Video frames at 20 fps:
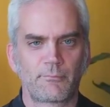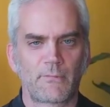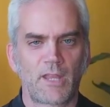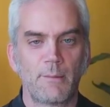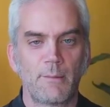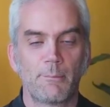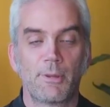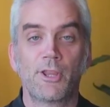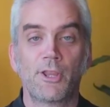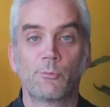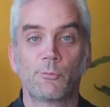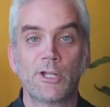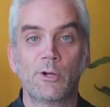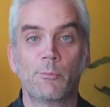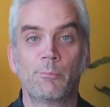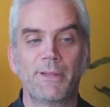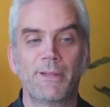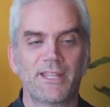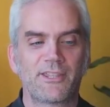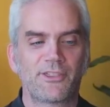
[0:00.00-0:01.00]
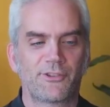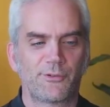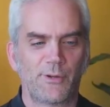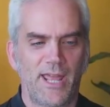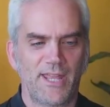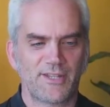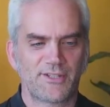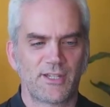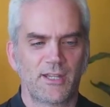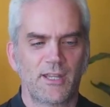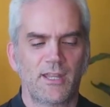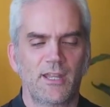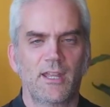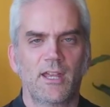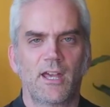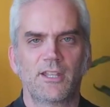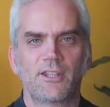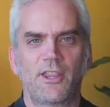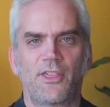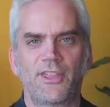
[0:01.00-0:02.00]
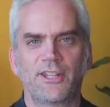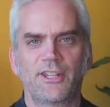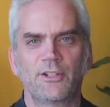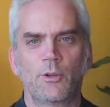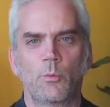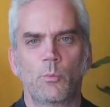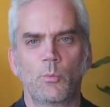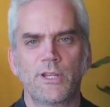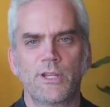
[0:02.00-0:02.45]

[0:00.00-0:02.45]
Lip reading: But the real big threat, and the thing that we